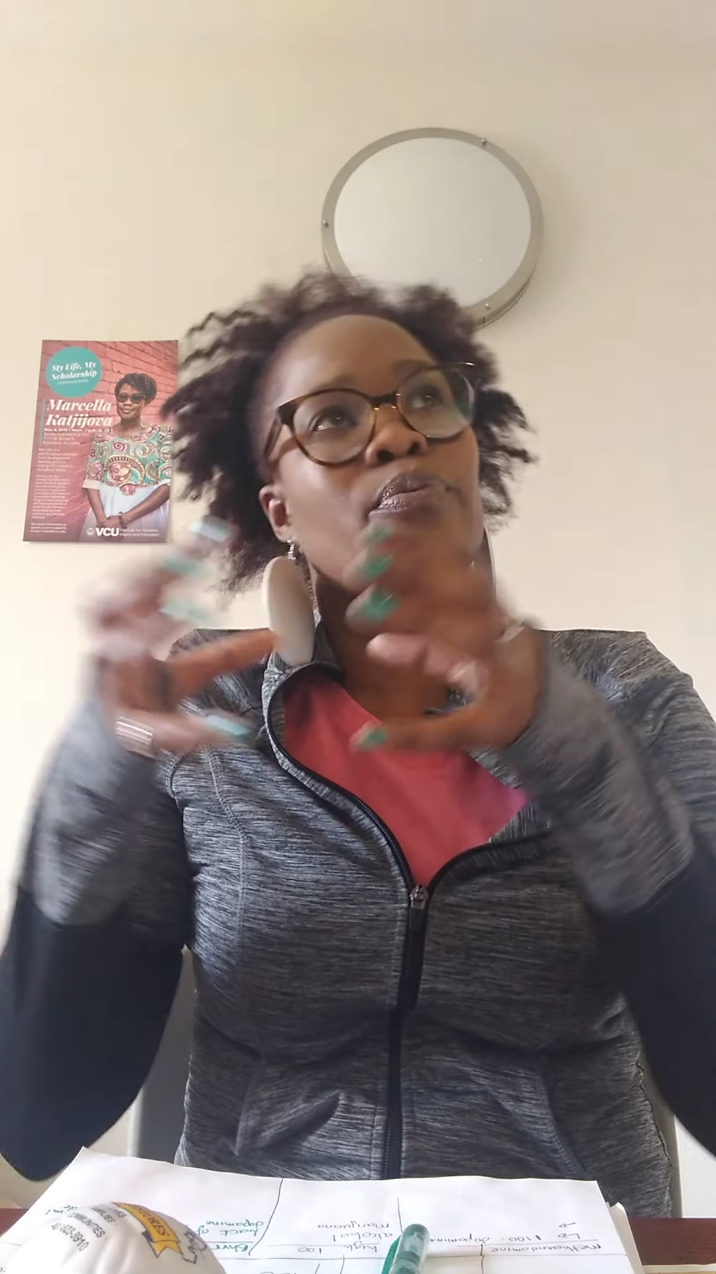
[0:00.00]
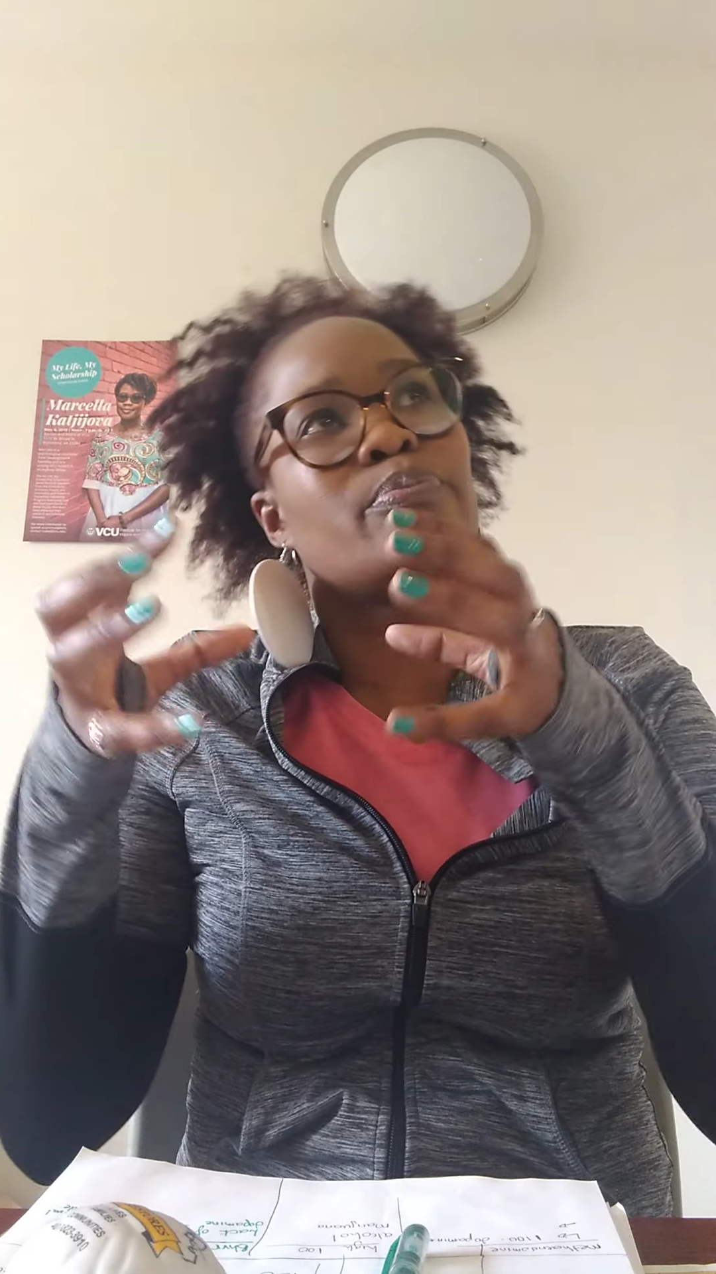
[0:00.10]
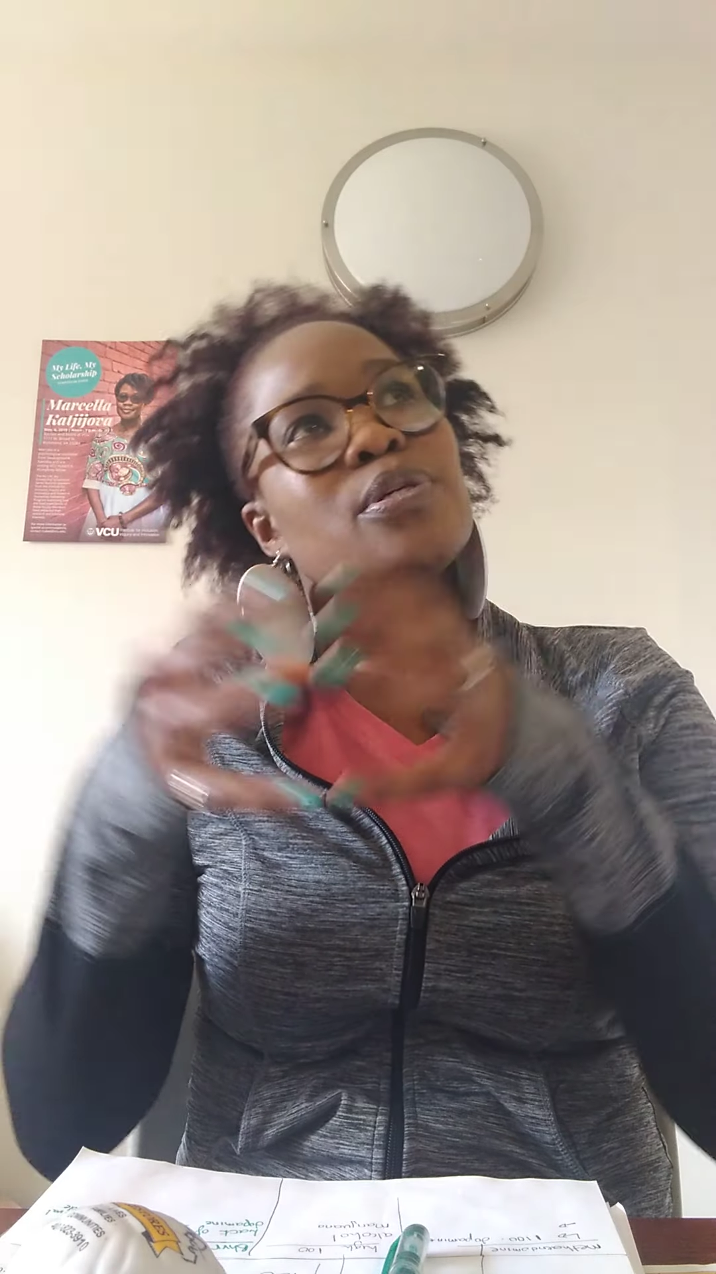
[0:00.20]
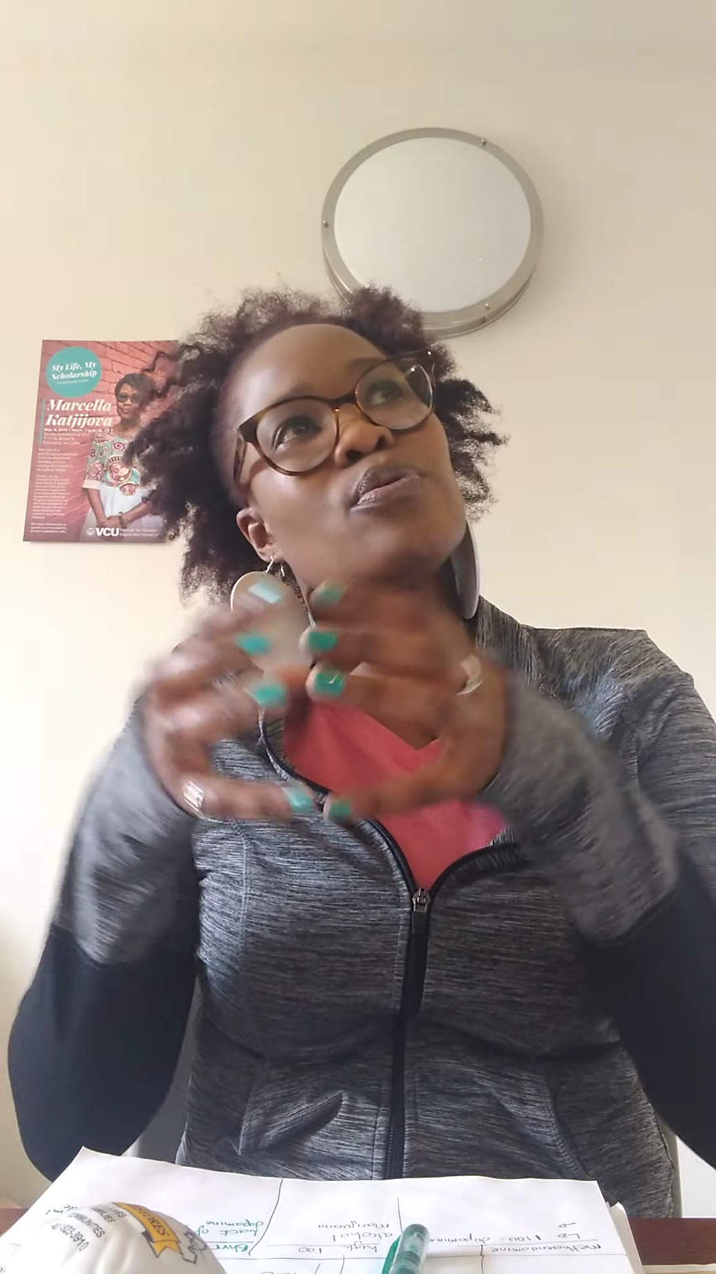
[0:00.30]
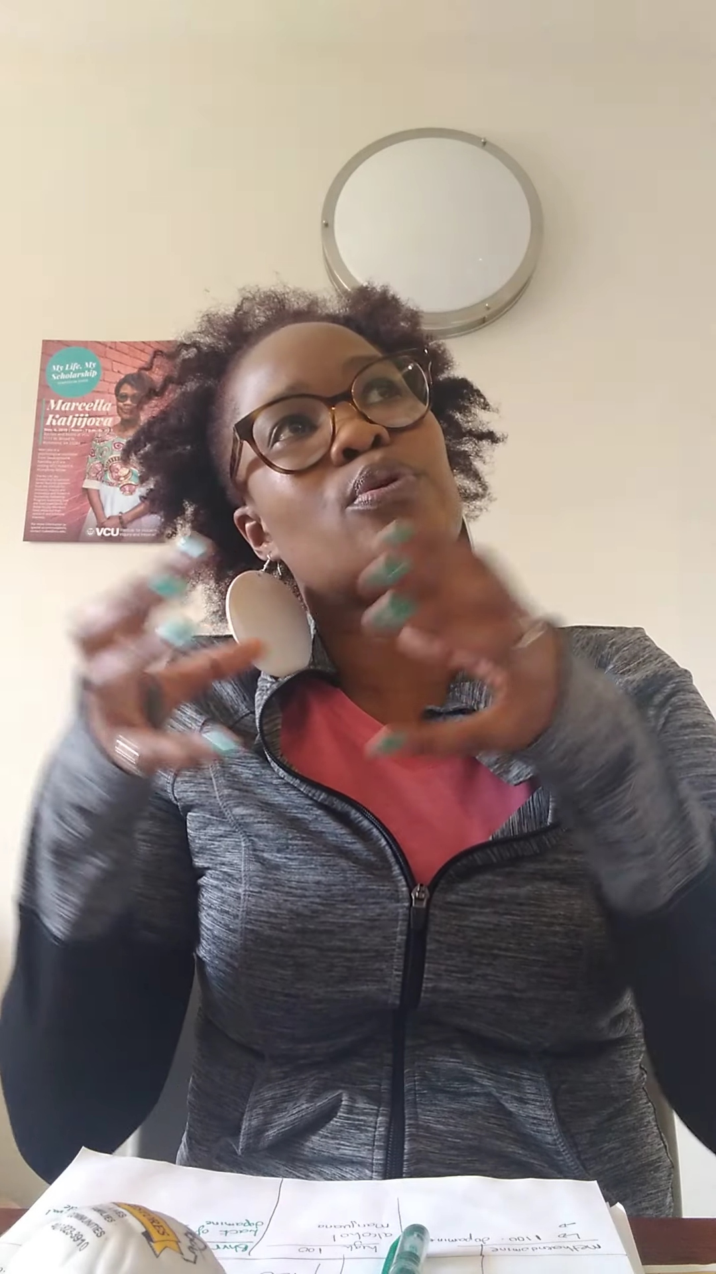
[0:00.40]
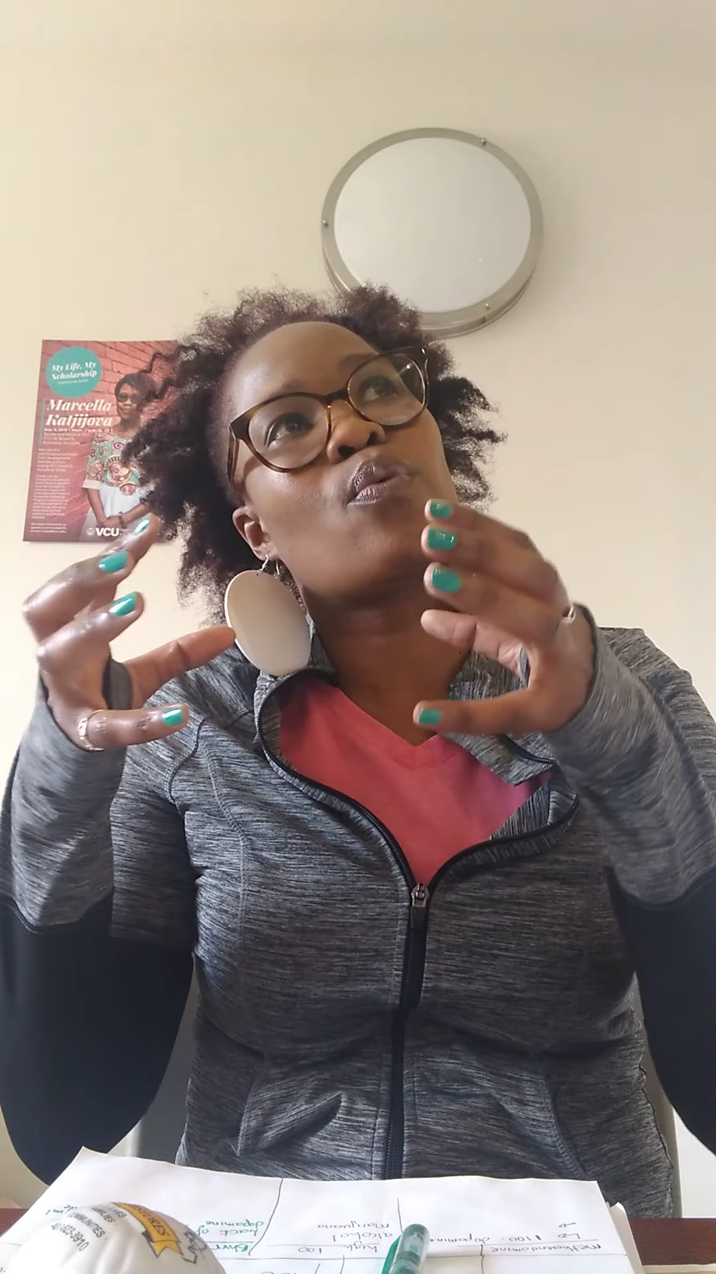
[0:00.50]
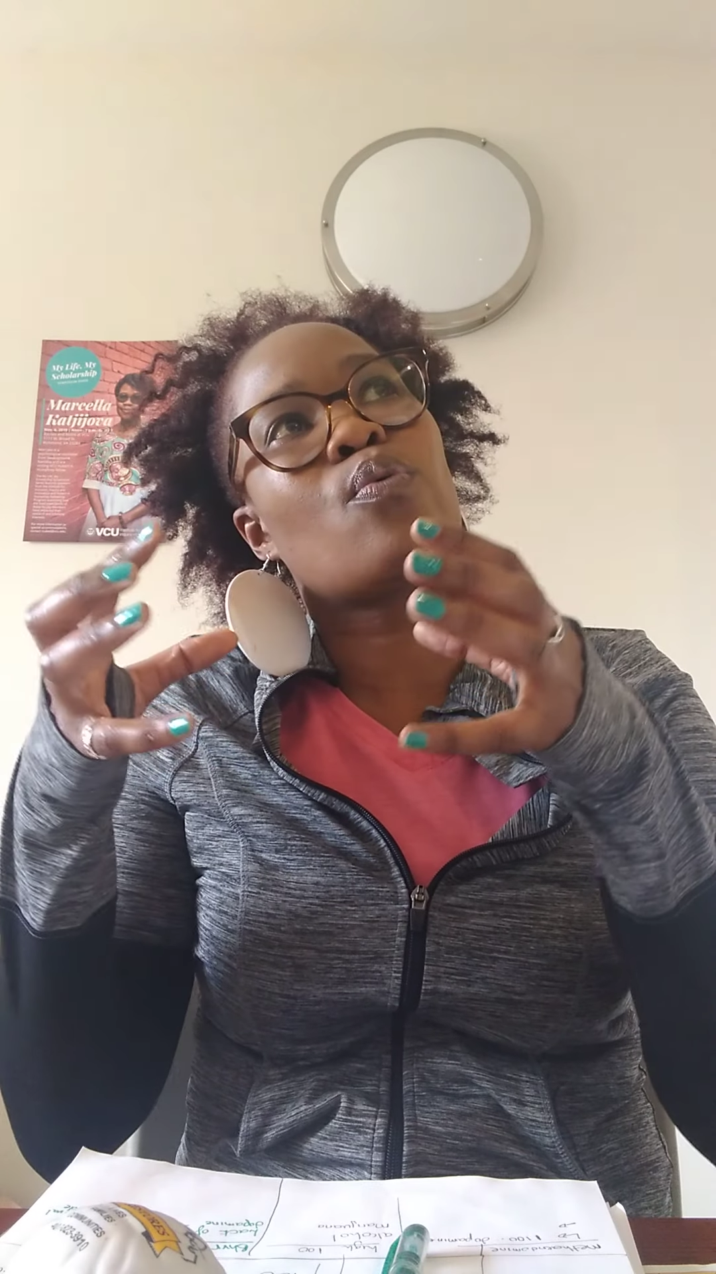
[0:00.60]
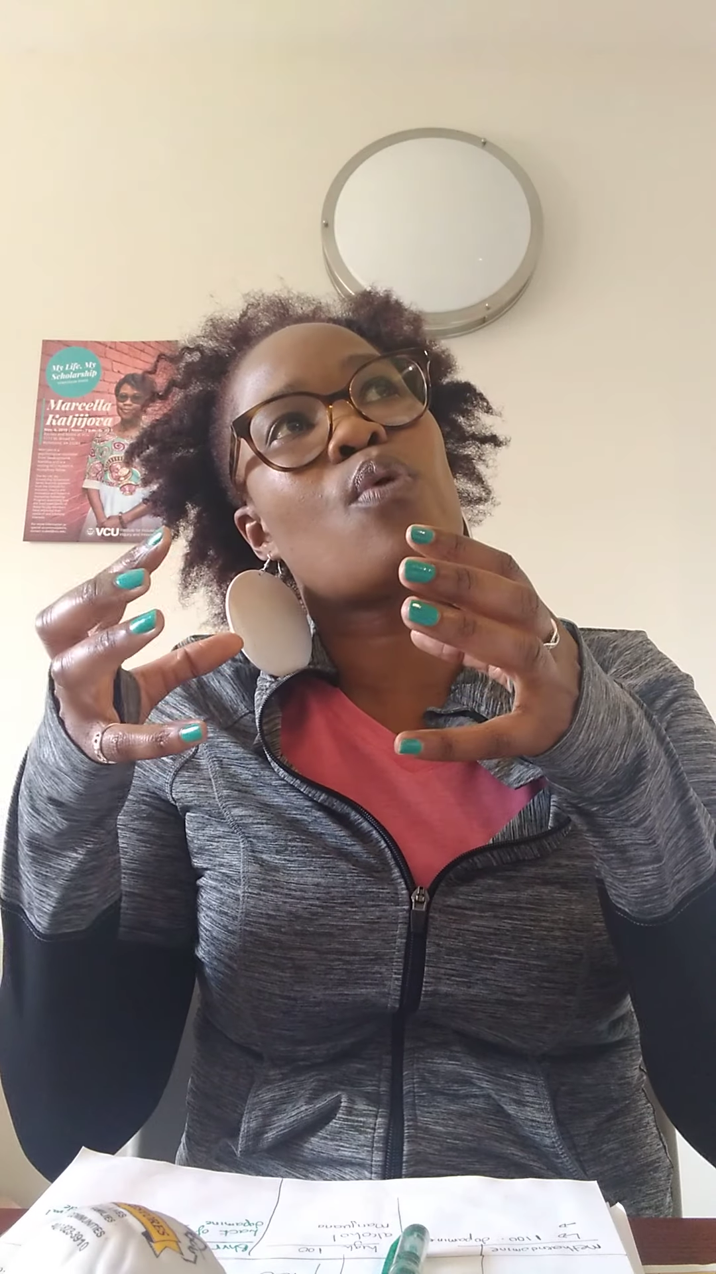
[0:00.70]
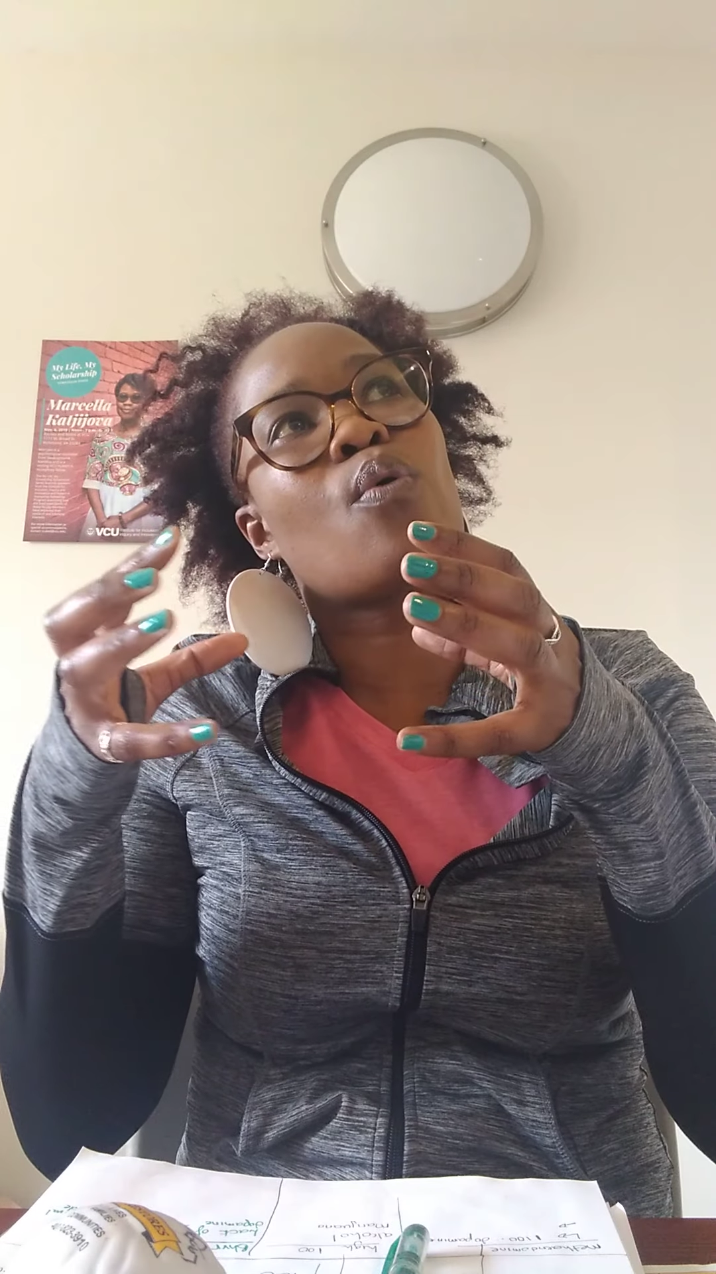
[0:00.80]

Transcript: shauto ku